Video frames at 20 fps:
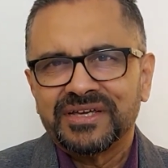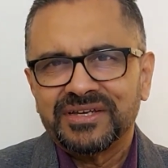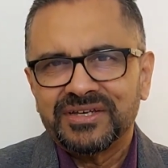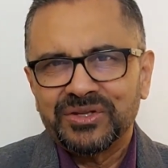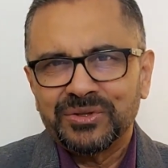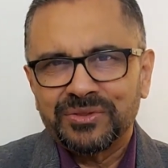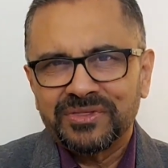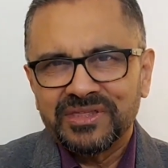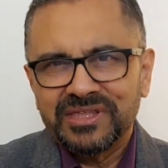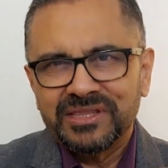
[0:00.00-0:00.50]
Do
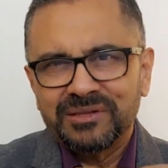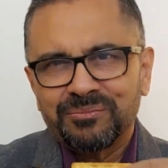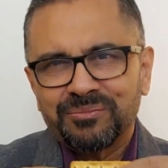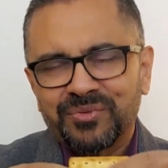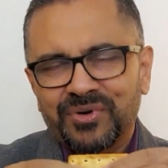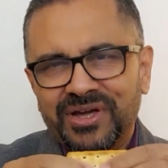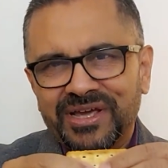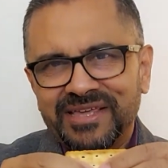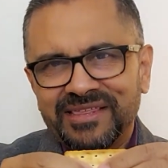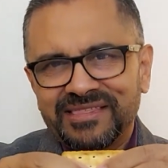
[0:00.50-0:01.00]
you see the
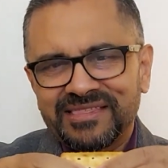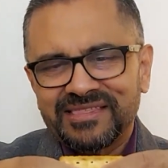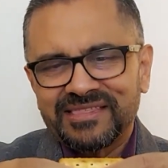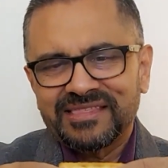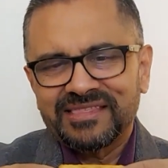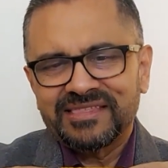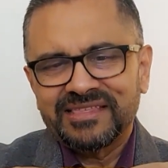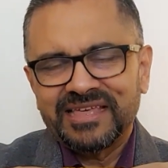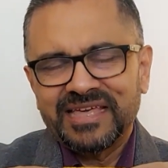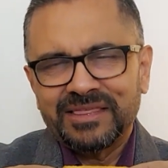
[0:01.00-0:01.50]

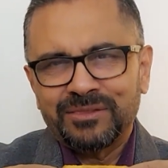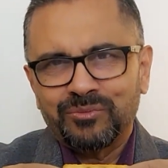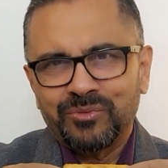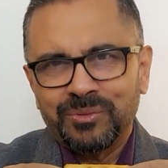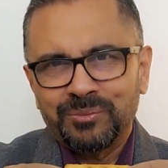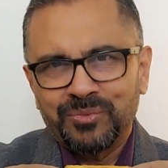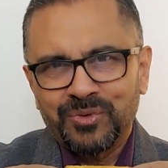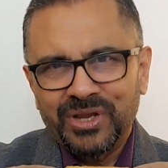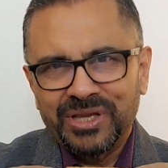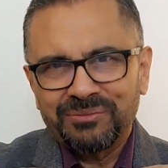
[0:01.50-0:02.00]
price as we
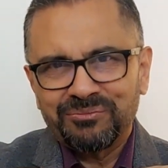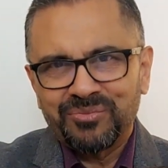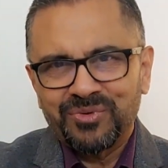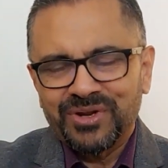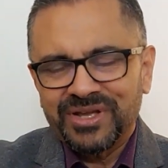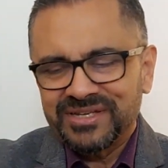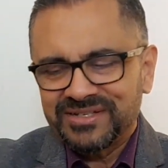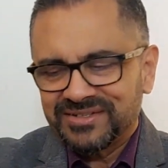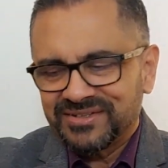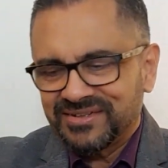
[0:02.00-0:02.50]
break
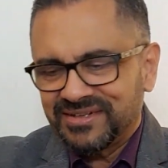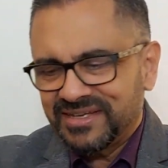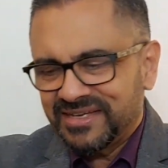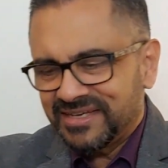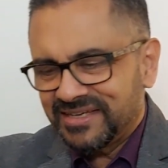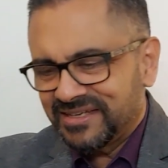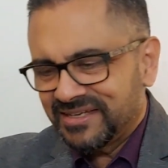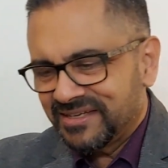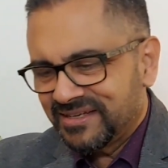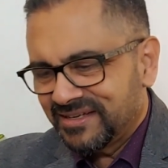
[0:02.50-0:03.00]
bread
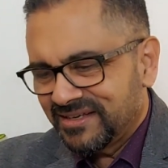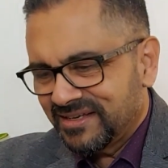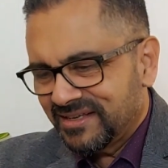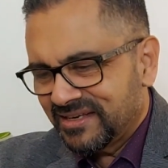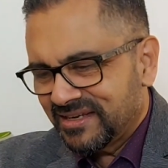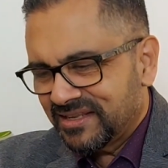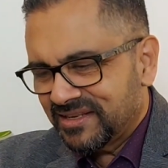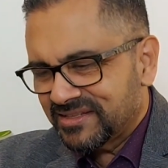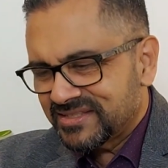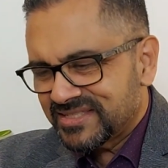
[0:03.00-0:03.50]
today?
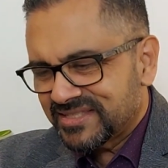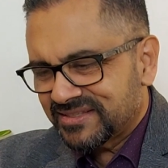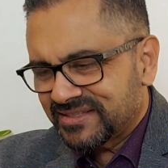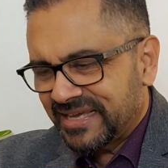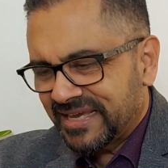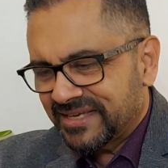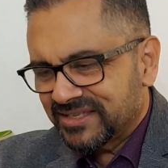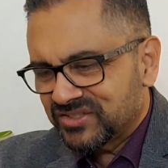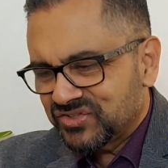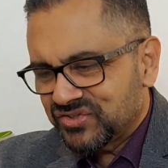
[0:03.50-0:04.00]
Let us
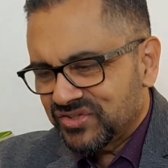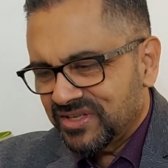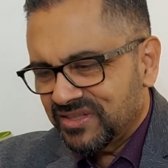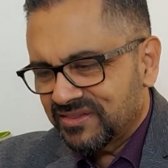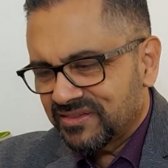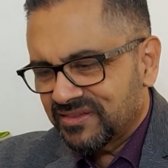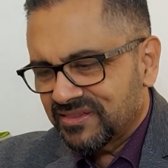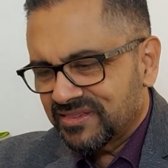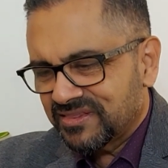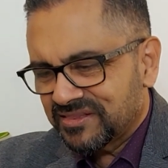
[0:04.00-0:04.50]
thank
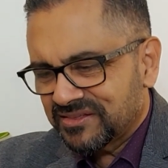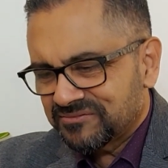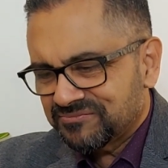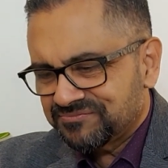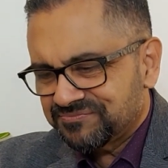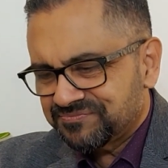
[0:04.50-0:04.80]
Jesus